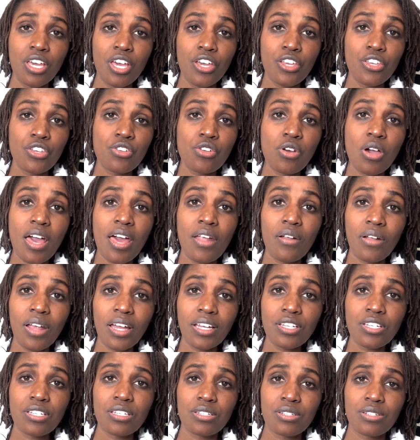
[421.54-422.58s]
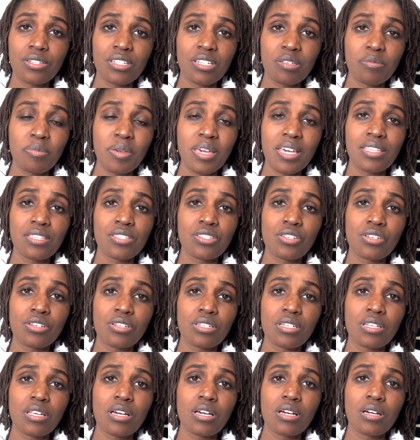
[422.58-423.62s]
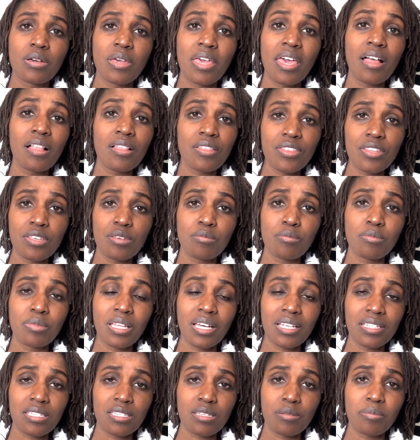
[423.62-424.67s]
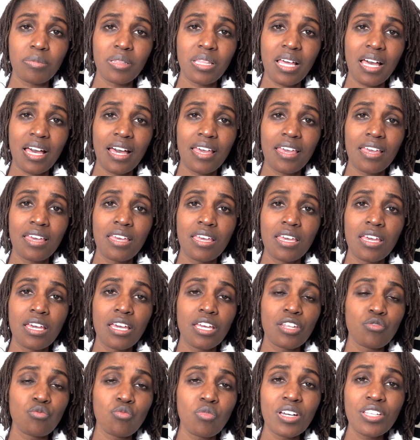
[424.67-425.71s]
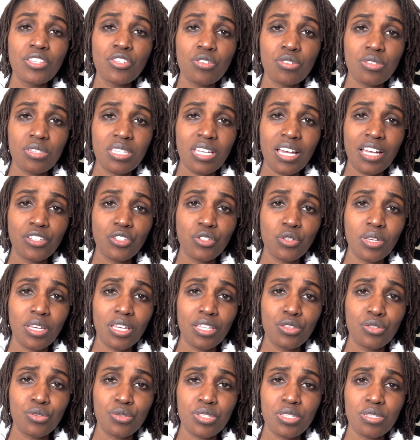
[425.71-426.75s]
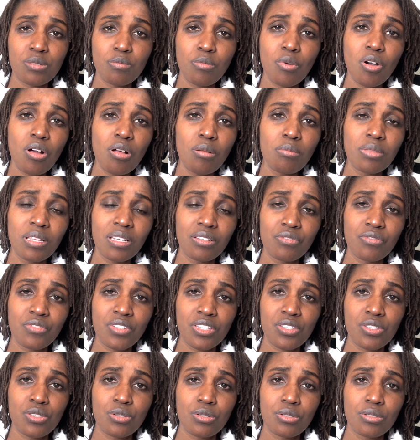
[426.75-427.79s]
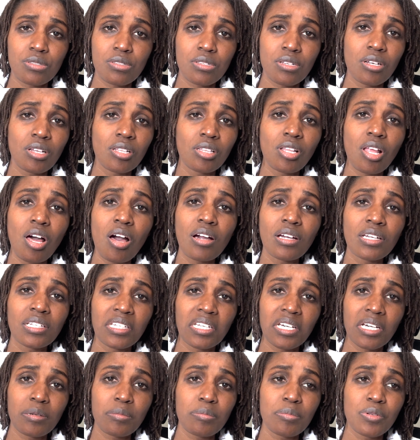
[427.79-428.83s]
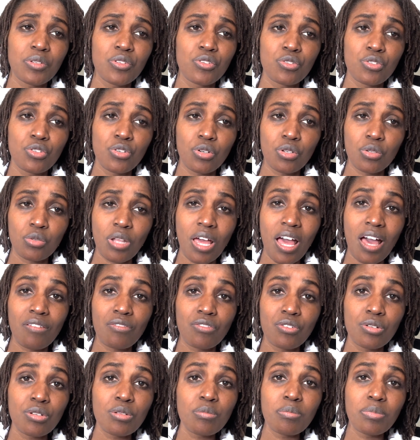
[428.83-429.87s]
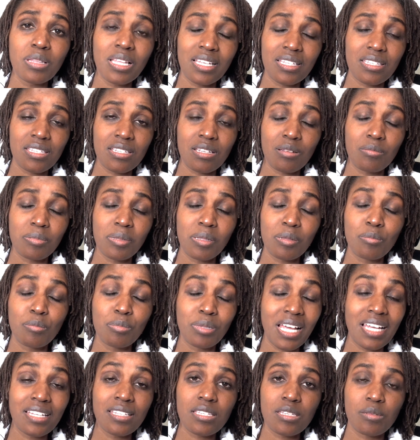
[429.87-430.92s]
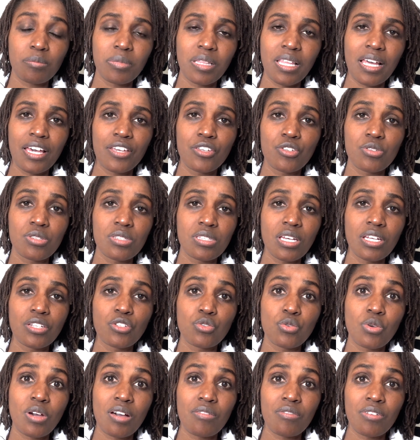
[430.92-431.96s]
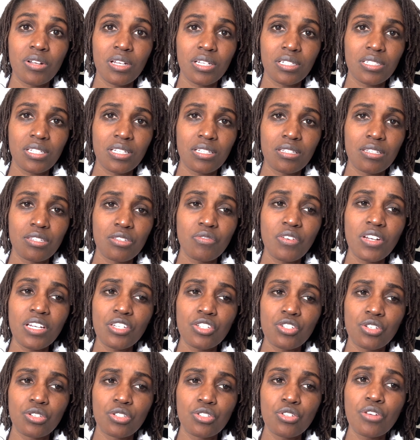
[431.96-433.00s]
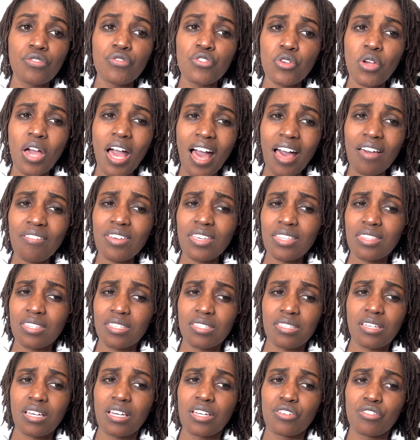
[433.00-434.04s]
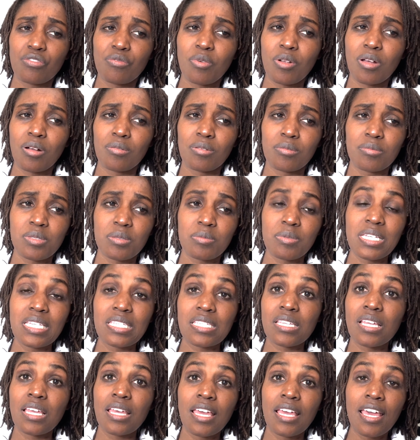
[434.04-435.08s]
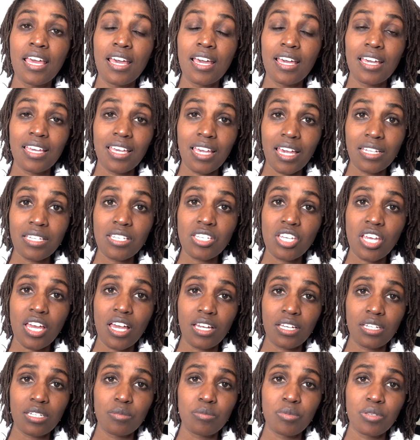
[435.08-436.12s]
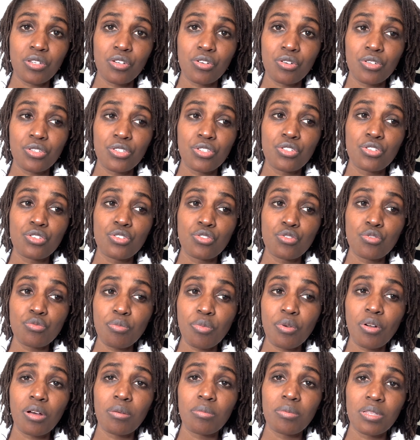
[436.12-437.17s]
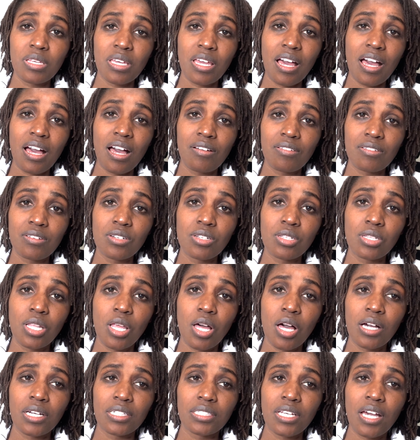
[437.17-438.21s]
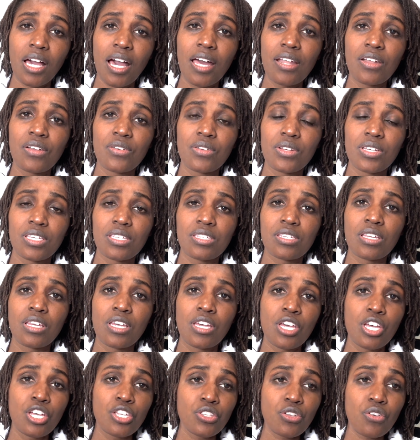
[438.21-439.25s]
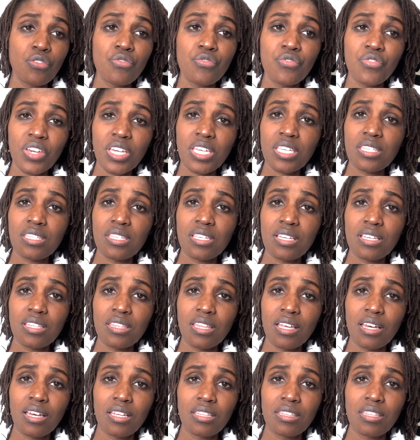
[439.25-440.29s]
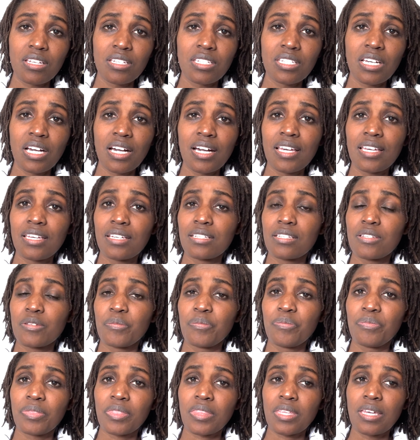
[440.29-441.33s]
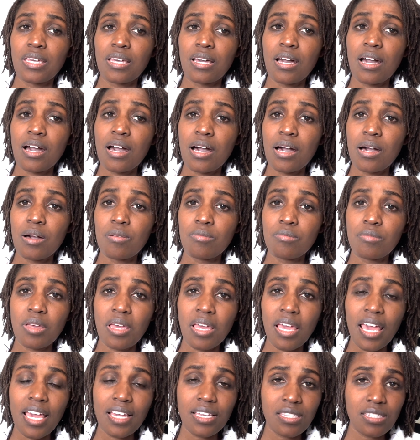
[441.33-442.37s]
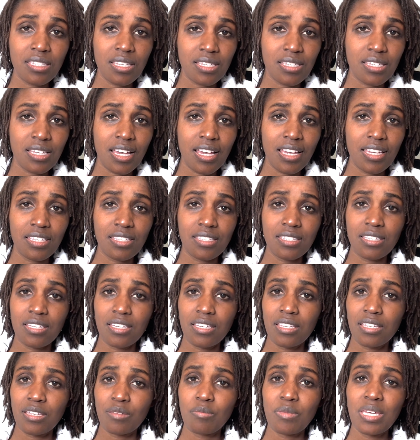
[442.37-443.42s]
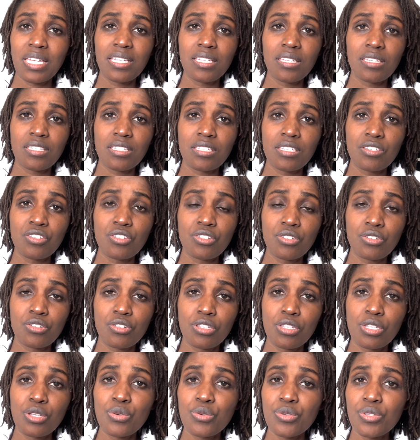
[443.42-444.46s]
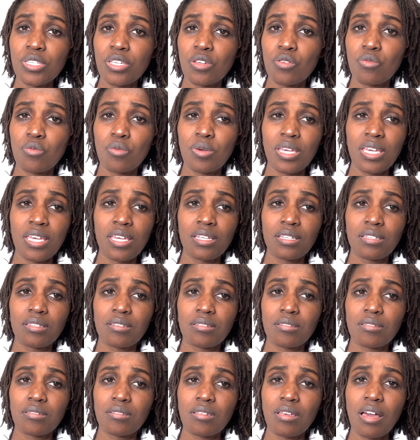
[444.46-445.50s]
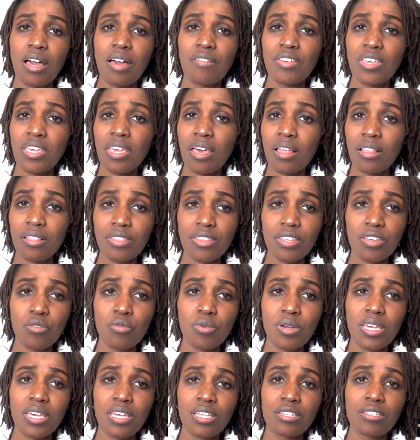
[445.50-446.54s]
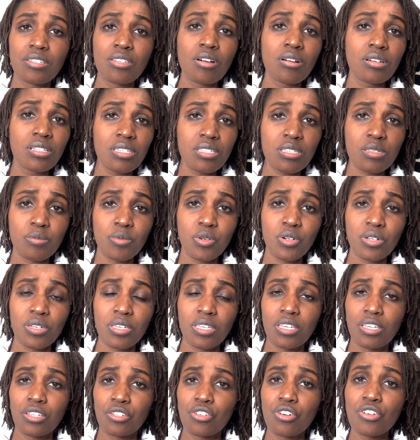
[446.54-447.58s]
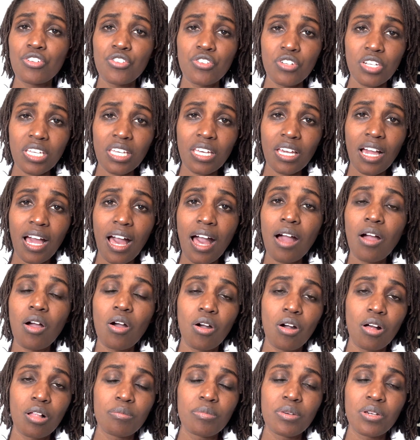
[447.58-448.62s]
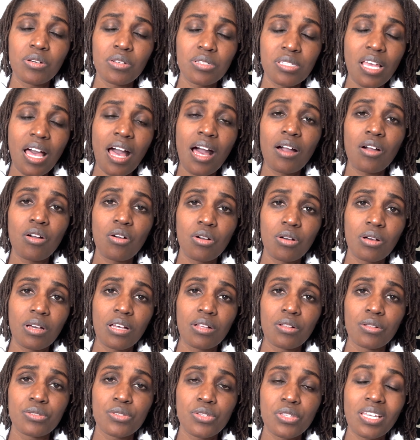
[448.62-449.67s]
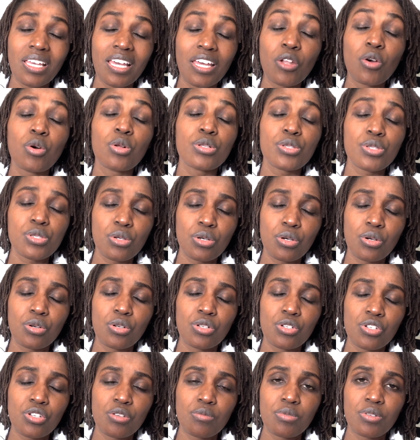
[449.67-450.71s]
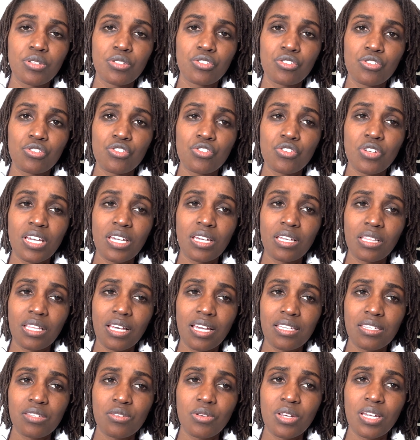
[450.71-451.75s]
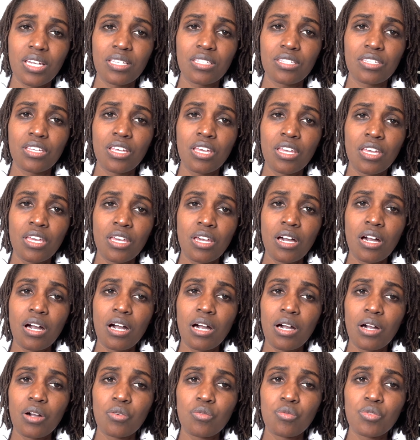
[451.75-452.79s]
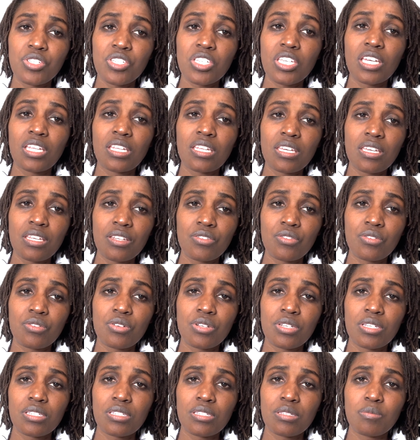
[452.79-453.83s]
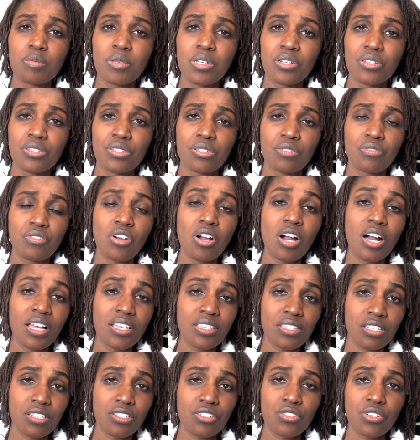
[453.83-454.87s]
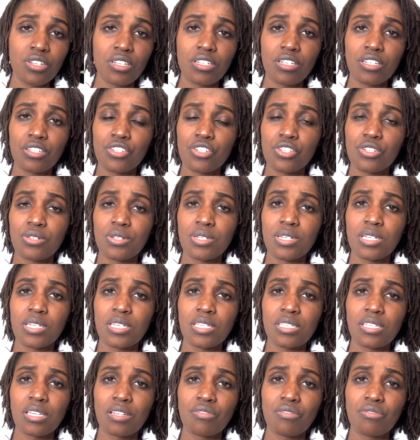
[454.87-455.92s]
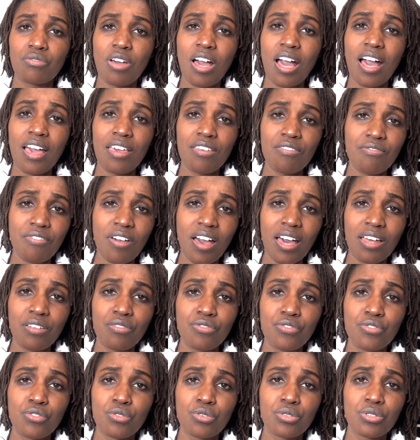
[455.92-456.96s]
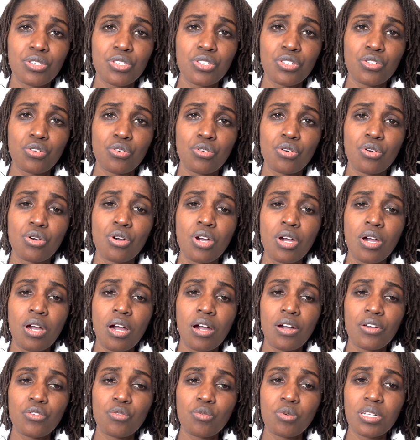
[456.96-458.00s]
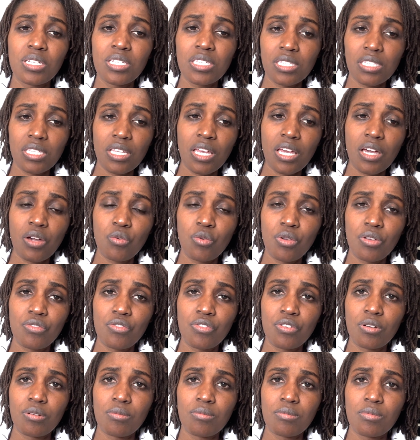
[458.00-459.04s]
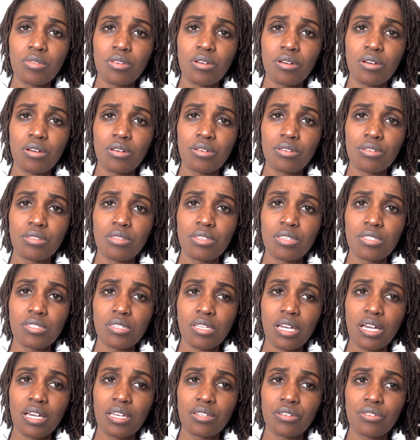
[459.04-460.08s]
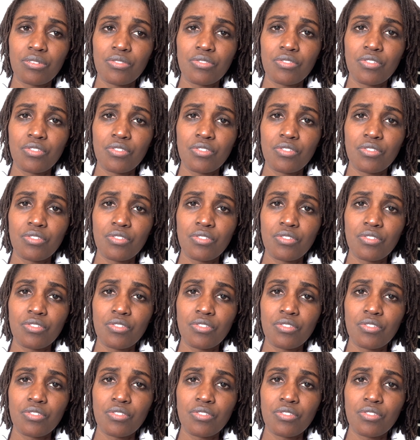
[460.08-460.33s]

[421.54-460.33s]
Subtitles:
Erection depends on a healthy blood supply. And once you start to get those small blood vessels clogged up, you don't have good blood supply, you start to have erectile dysfunction. So if you're having these kind of problems, please get checked because you probably have clogged arteries. So fixing the diet, exercising, losing weight, having healthy weight, not smoking, not drinking alcohol, because alcohol can also contribute to triglycerides, which can increase because of concentrated sugars and high fat foods. So you want to stay away from these kind of,